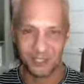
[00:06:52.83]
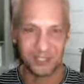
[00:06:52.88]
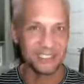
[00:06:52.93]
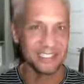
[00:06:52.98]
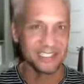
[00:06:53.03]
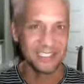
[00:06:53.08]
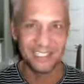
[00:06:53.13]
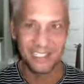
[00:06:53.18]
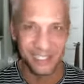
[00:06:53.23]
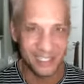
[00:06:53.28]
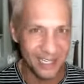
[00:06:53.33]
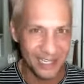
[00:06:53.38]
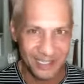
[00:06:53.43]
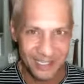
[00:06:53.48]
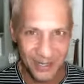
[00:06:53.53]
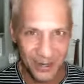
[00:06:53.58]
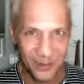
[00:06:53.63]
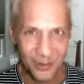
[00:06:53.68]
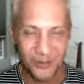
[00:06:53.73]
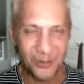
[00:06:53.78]
you need to let
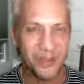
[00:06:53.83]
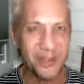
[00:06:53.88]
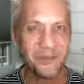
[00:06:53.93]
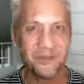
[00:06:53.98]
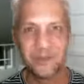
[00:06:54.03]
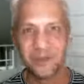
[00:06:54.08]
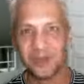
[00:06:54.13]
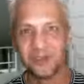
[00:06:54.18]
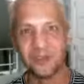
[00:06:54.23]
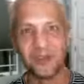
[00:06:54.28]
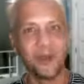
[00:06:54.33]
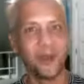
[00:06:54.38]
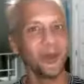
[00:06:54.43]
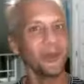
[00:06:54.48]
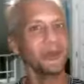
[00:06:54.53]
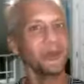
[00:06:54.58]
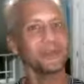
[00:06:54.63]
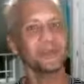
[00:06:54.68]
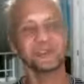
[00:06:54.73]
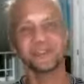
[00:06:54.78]
go of all
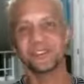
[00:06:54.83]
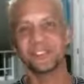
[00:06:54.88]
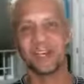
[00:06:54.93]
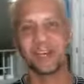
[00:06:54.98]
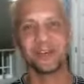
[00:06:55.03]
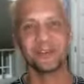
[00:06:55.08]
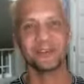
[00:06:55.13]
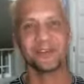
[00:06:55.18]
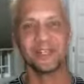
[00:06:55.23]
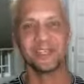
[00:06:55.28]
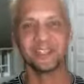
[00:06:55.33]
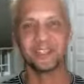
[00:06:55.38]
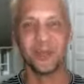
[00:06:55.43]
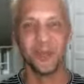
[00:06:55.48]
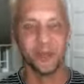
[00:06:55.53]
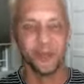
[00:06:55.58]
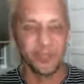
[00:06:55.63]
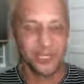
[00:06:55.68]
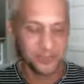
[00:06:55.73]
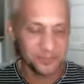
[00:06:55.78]
the other stuff and
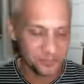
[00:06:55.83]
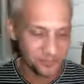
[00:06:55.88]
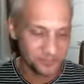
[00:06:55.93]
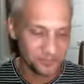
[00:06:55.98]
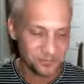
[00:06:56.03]
know that